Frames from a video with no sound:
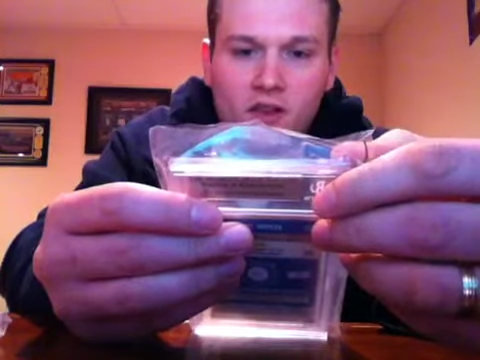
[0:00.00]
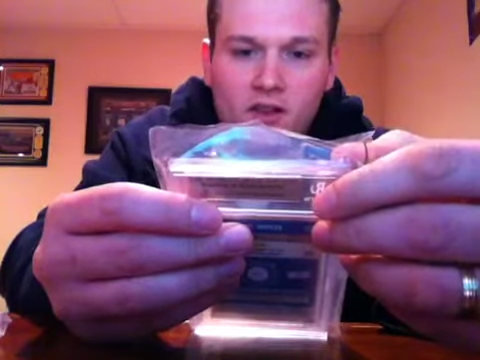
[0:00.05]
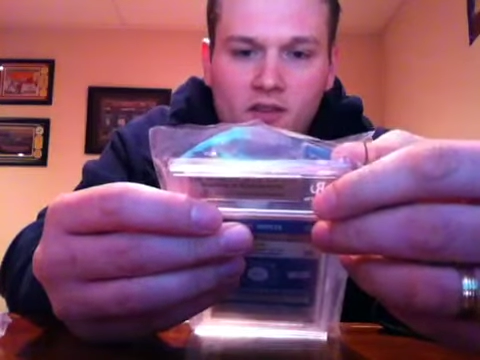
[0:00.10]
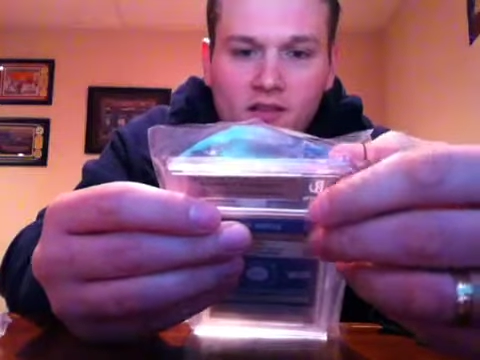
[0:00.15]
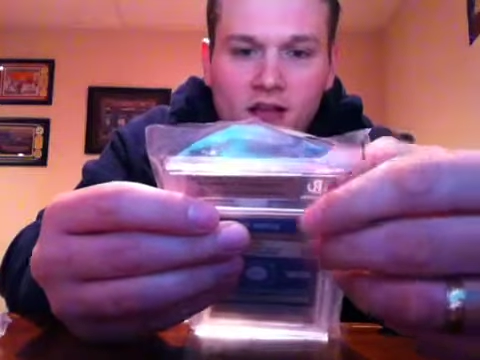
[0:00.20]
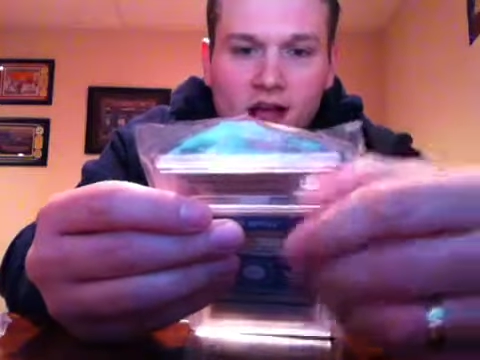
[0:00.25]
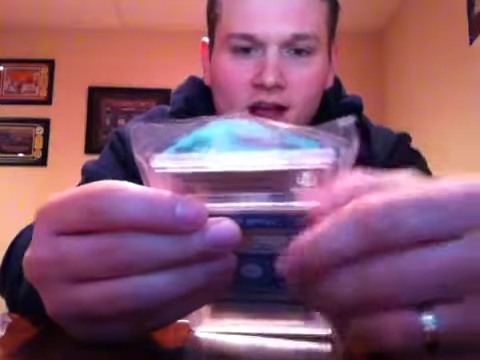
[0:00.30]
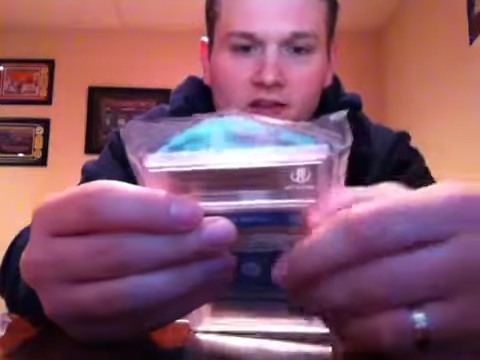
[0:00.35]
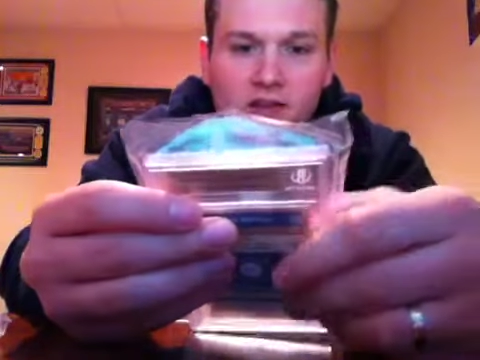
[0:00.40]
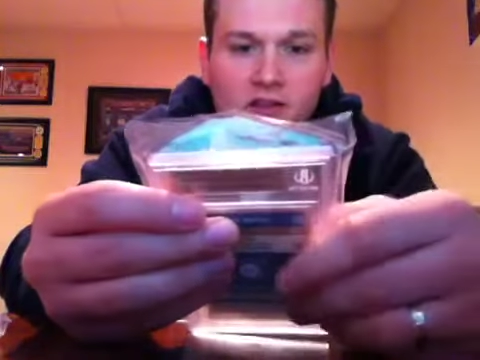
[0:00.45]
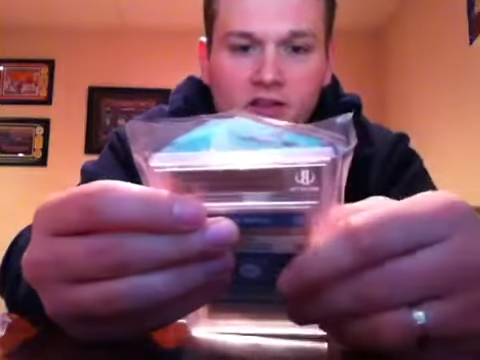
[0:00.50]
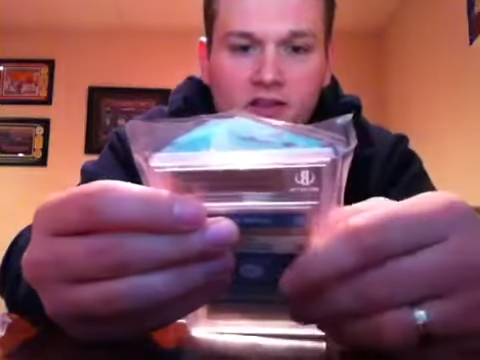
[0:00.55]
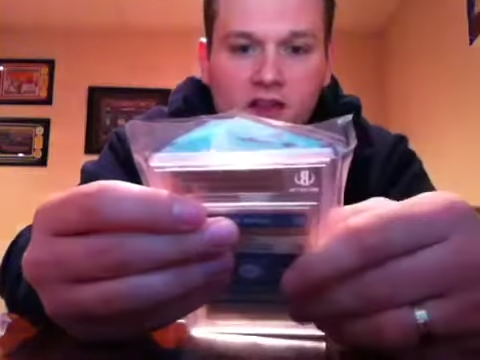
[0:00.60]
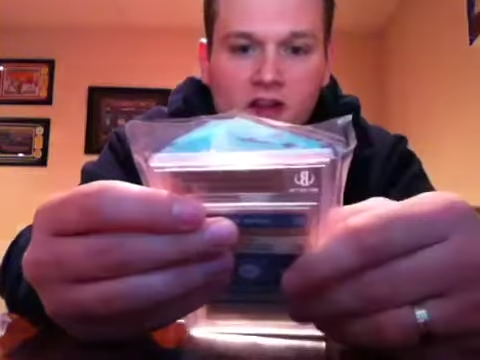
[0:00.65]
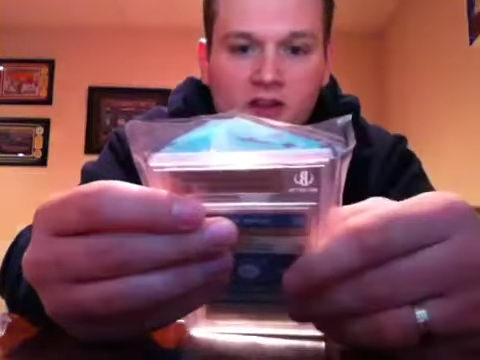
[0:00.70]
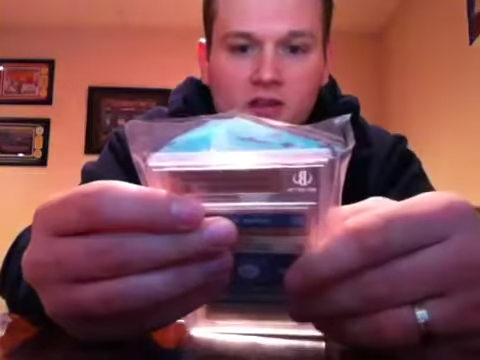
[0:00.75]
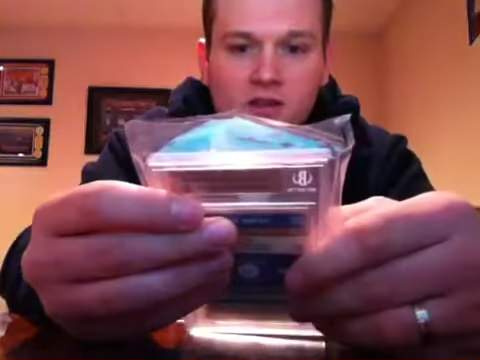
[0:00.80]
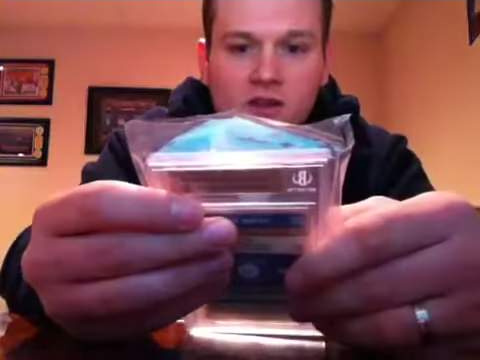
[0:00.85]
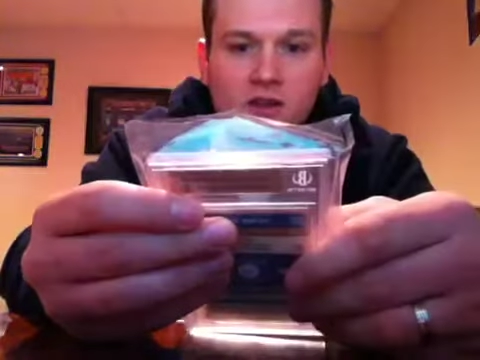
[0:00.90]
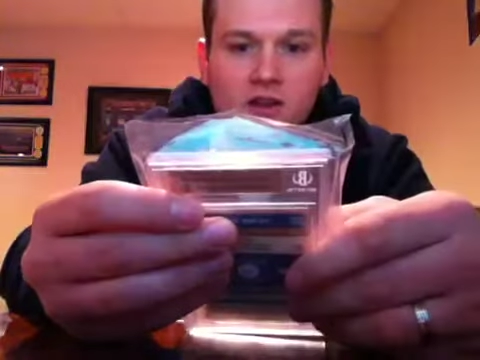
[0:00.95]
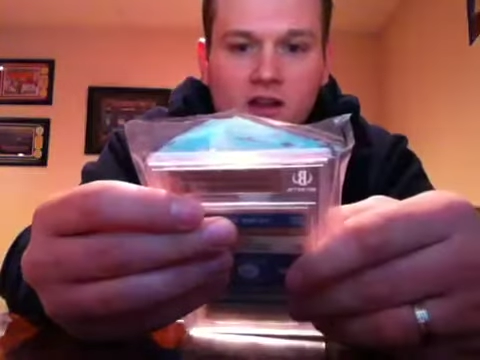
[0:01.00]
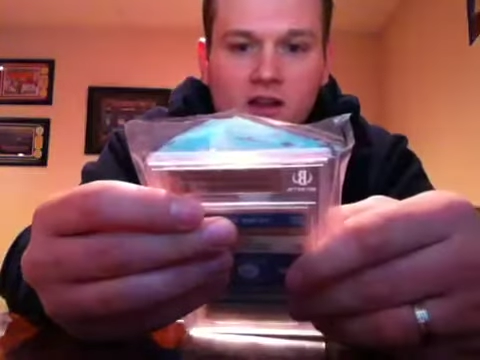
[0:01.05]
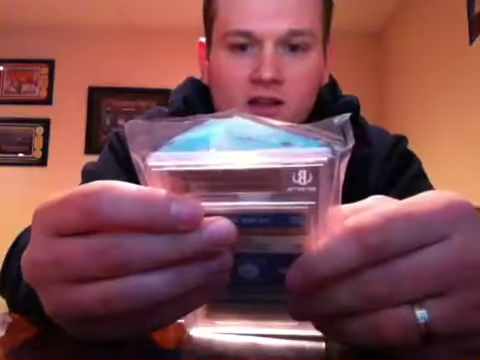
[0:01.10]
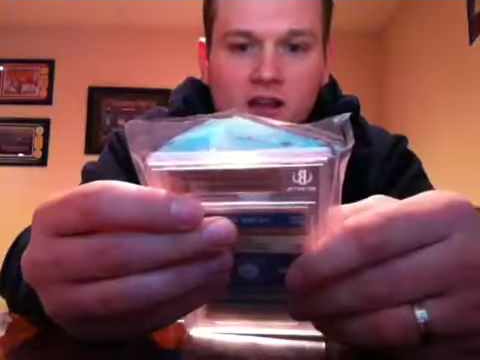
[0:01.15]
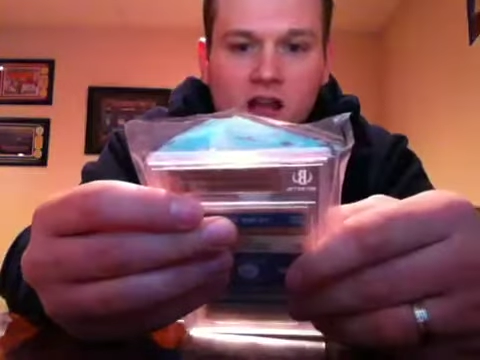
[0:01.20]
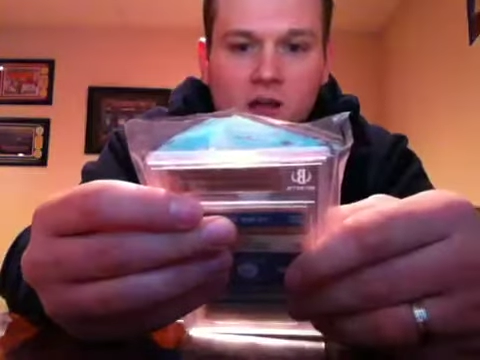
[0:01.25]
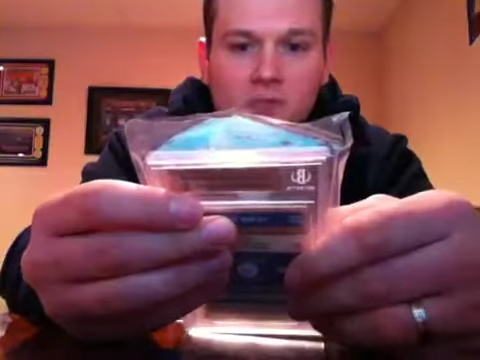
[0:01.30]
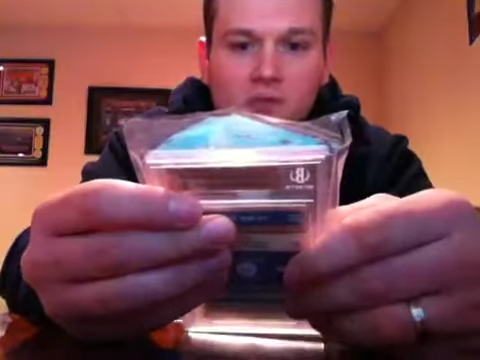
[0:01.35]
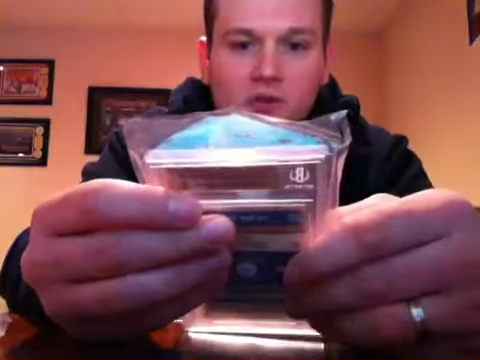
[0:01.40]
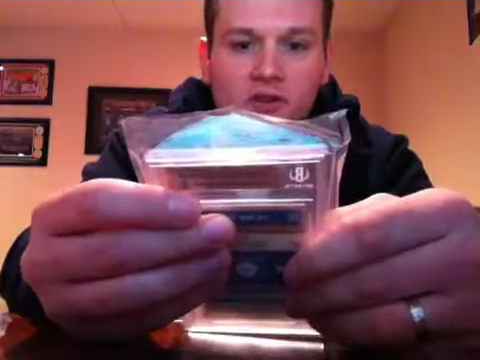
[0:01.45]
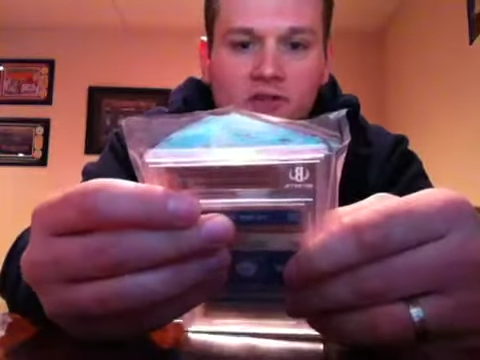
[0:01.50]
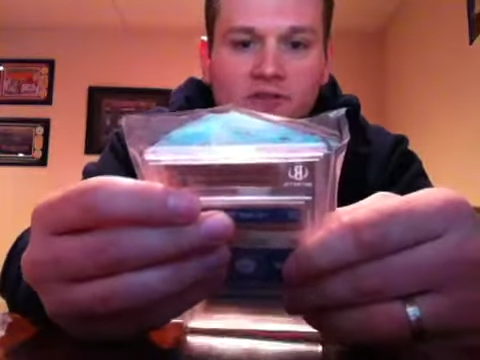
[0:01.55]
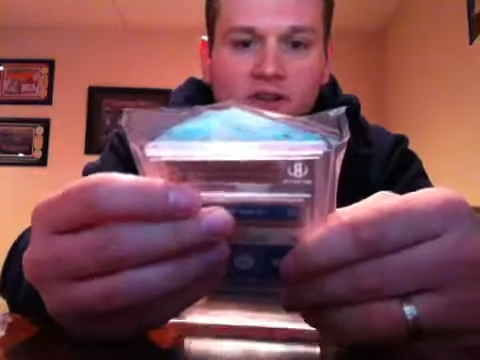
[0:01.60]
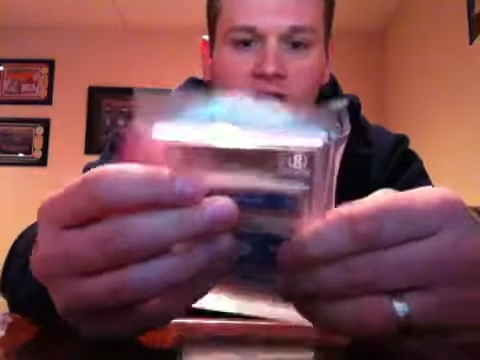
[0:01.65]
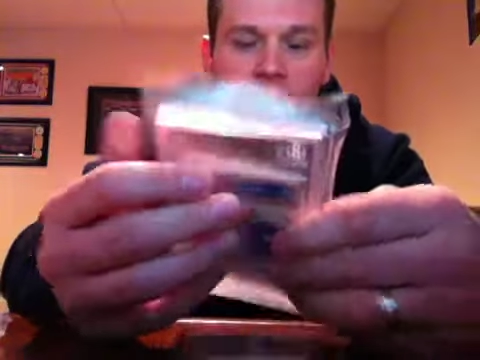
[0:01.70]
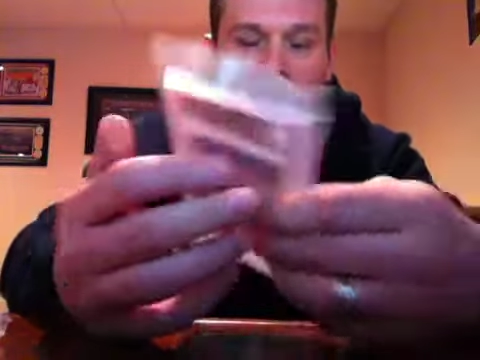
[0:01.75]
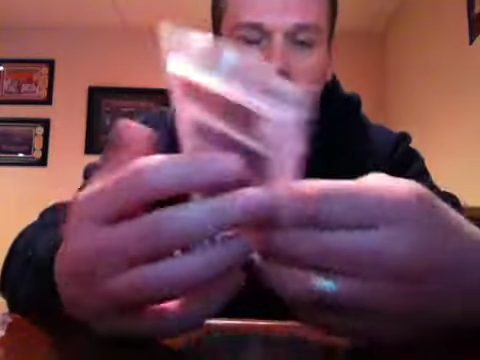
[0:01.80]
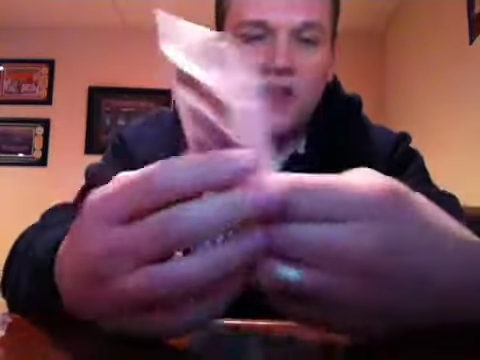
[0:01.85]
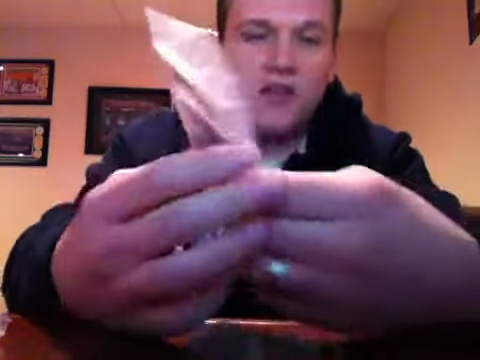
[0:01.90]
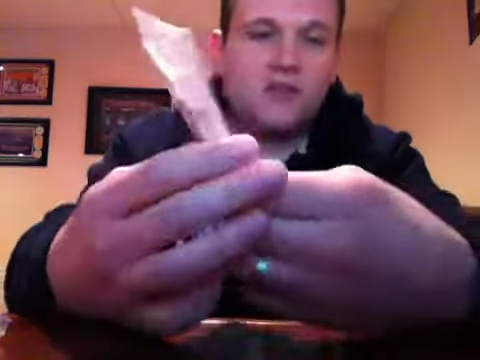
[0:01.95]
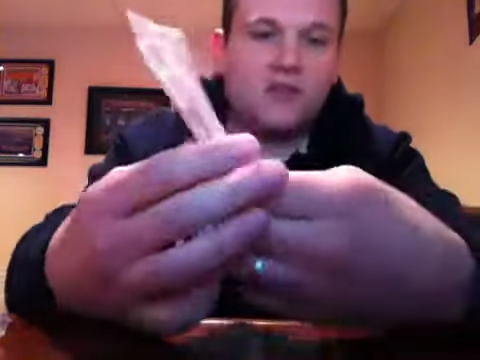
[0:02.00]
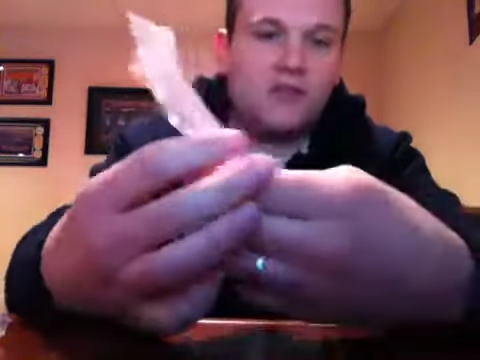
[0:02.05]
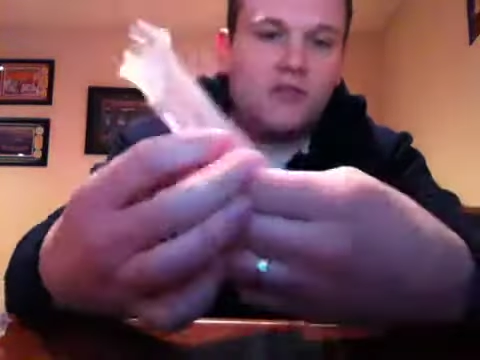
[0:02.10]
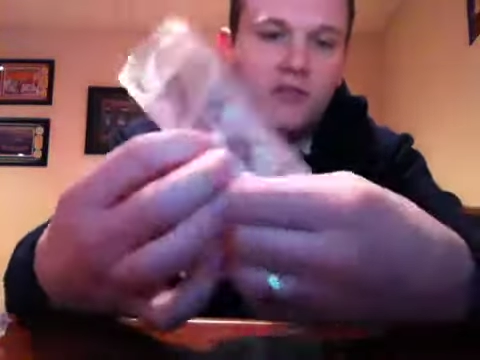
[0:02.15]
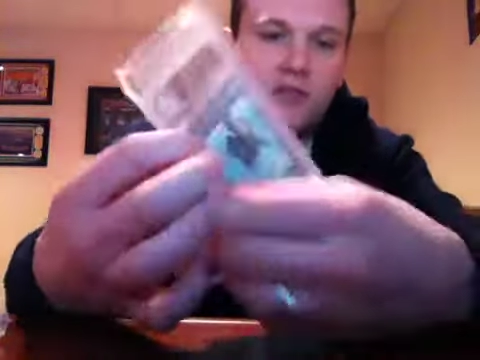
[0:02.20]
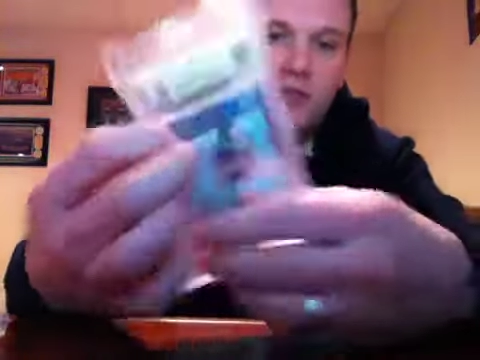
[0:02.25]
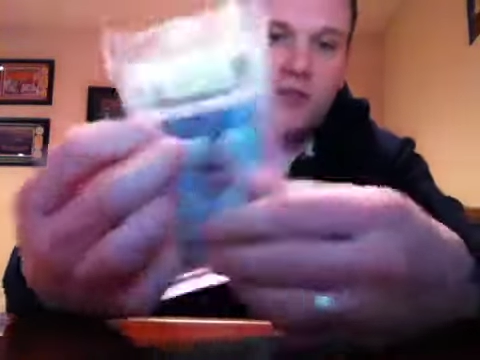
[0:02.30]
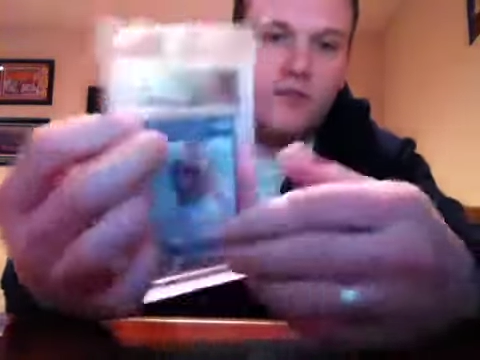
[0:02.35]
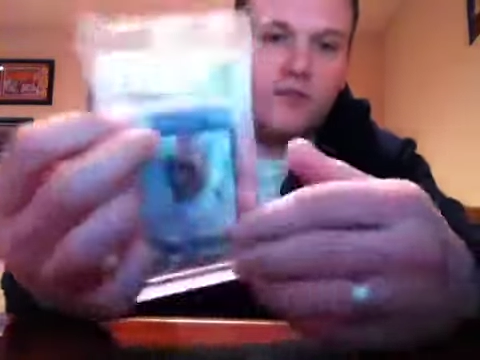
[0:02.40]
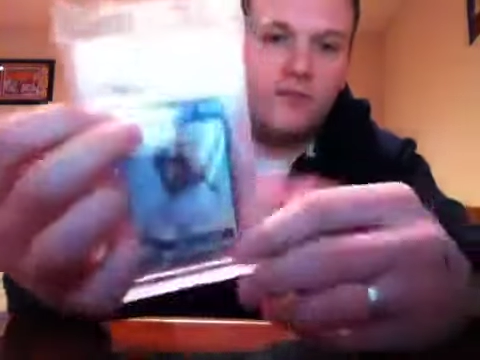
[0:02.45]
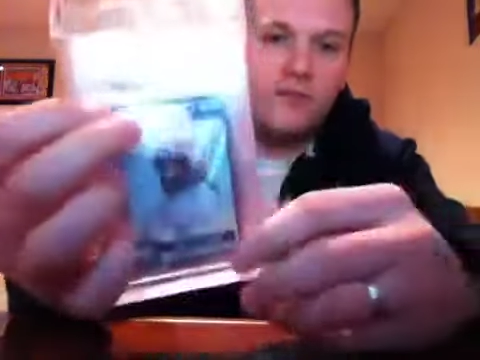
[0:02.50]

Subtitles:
9 centering, and 9.5 edges.